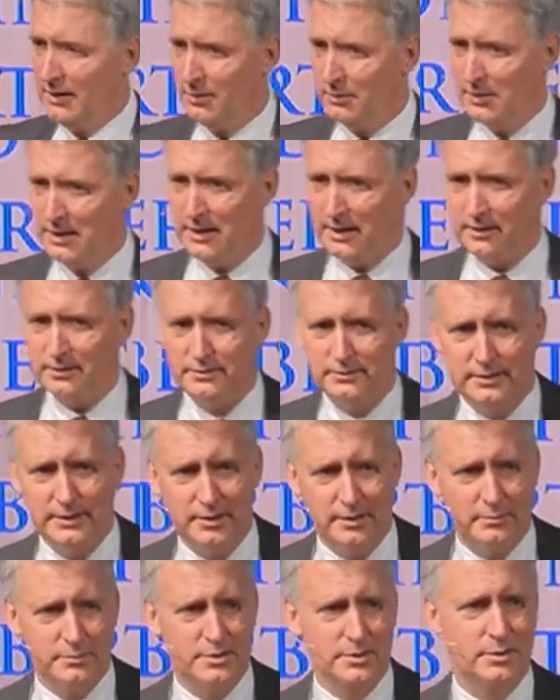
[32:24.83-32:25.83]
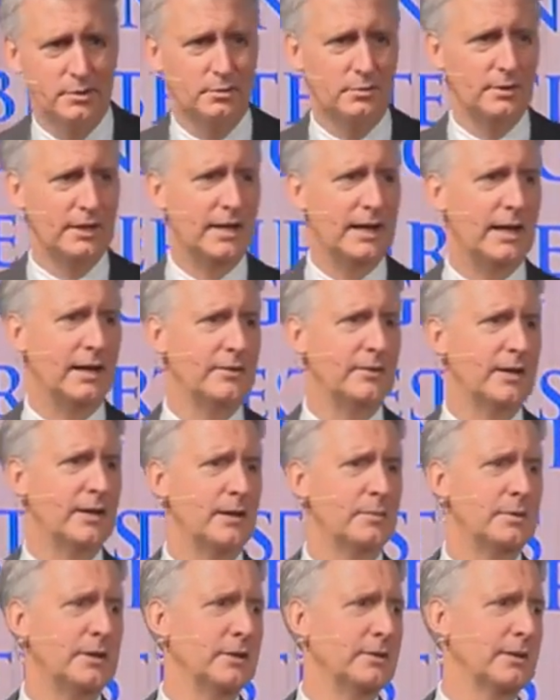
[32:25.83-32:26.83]
Well, I'm so glad that
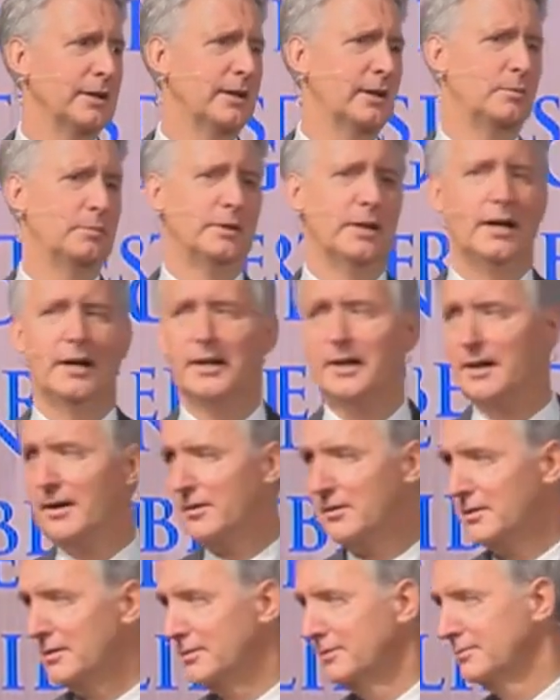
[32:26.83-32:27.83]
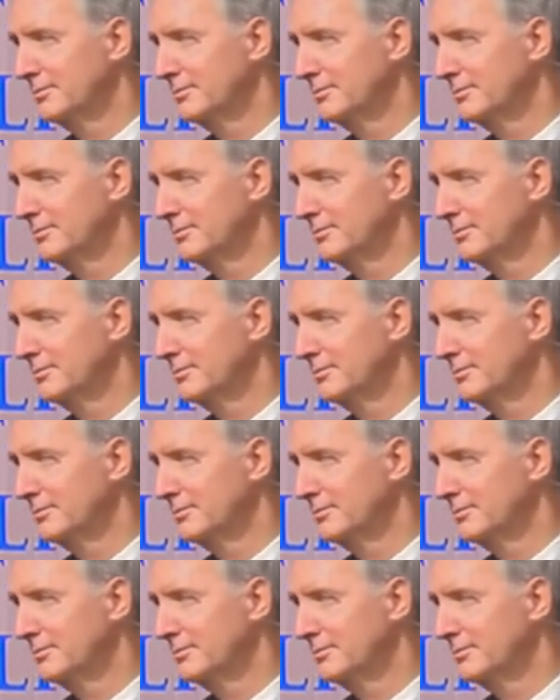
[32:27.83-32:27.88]
I'm here to help God out.